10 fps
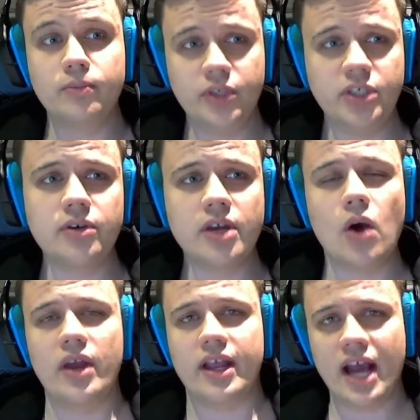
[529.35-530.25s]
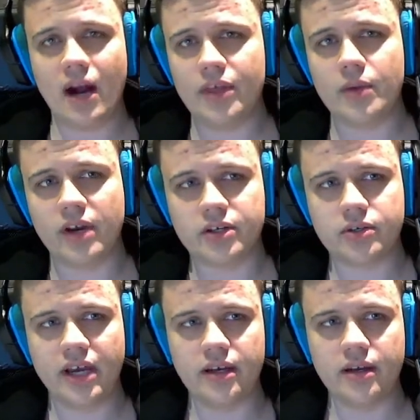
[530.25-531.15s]
you knowing how they want to
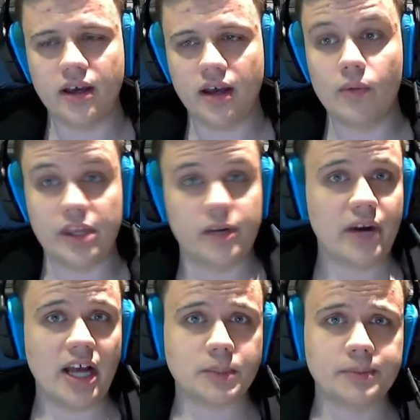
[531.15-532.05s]
trade with their Grasp,